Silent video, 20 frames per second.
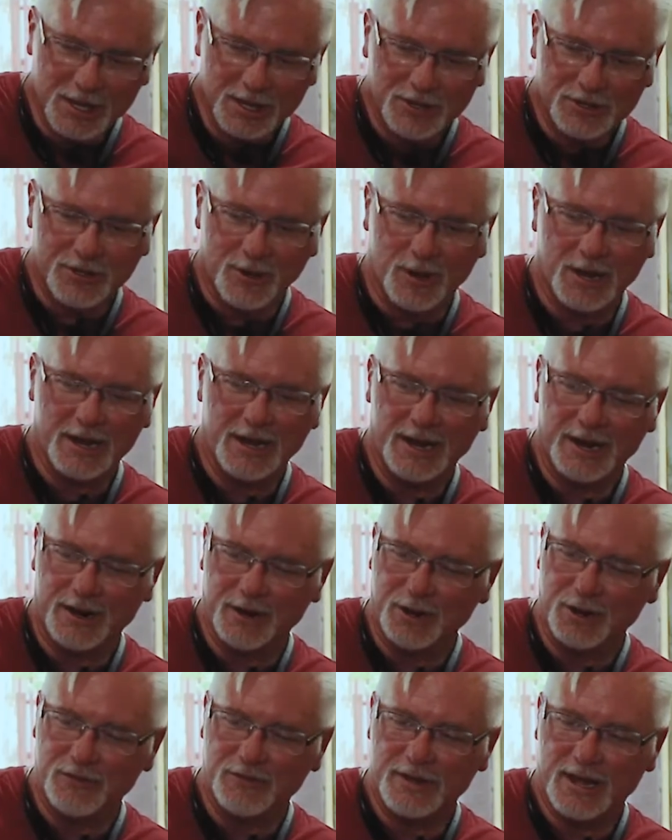So I hear
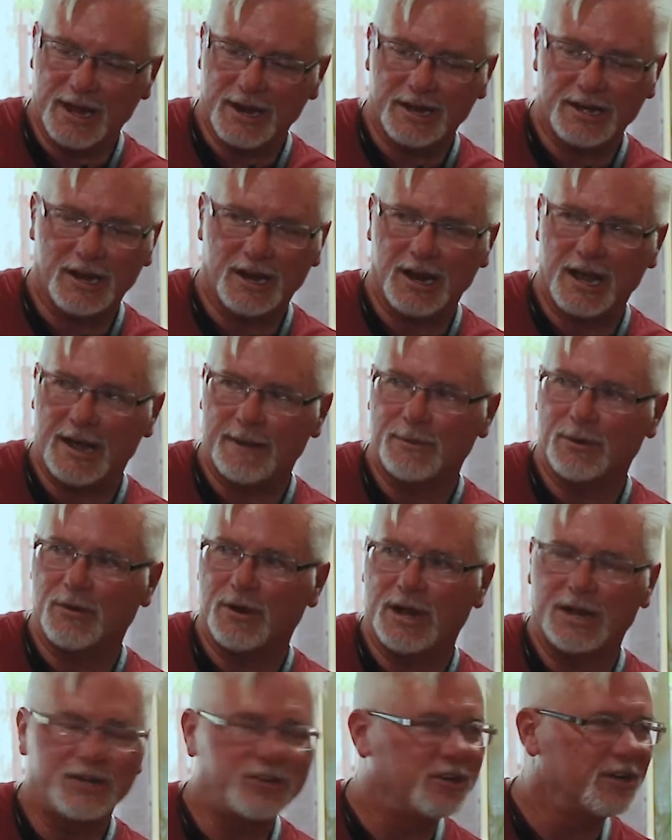you've got a
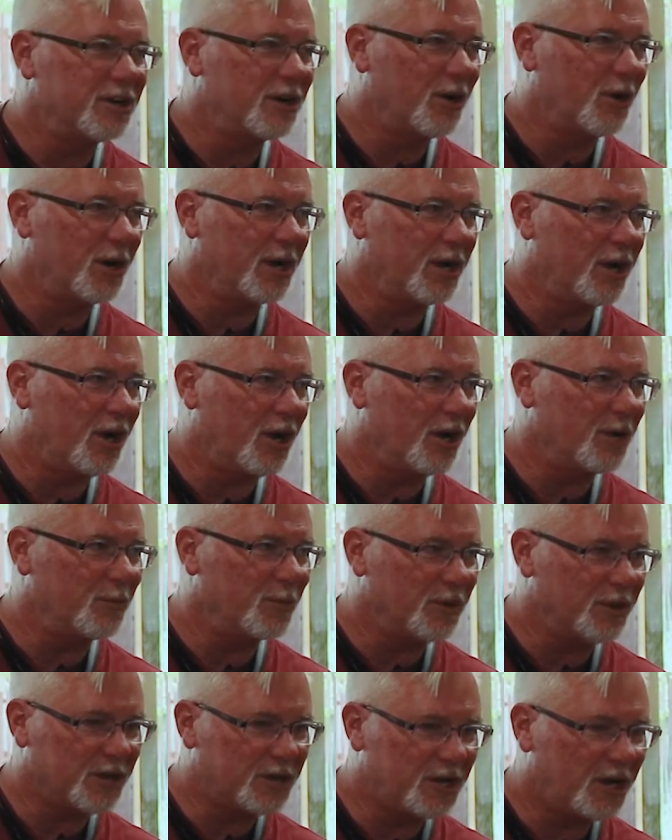collaboration going on
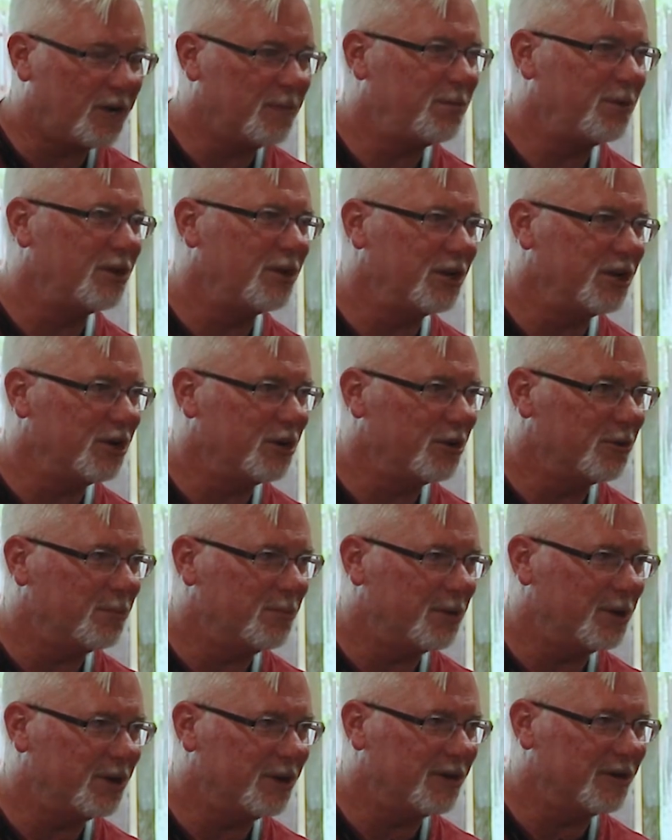with a couple of your
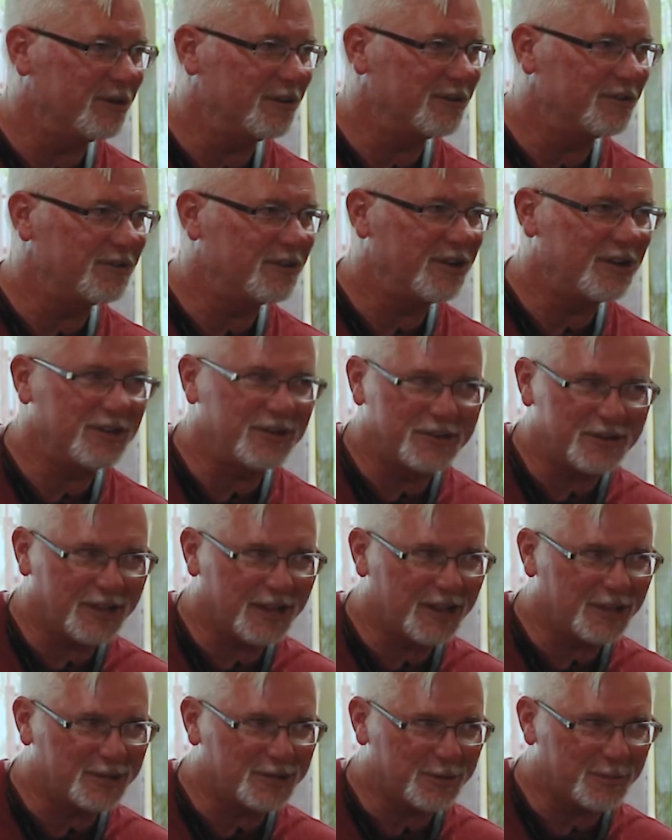beers. Can you
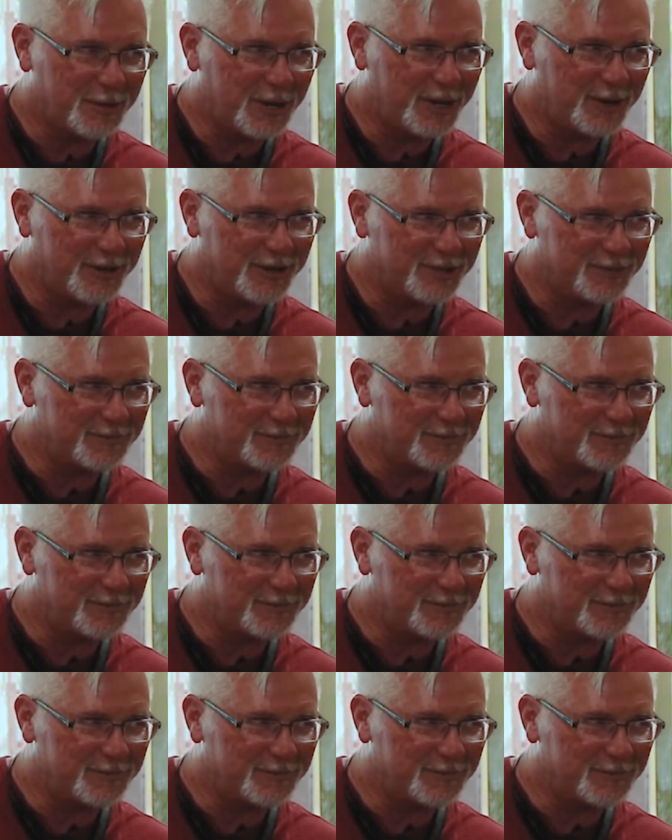tell us about it?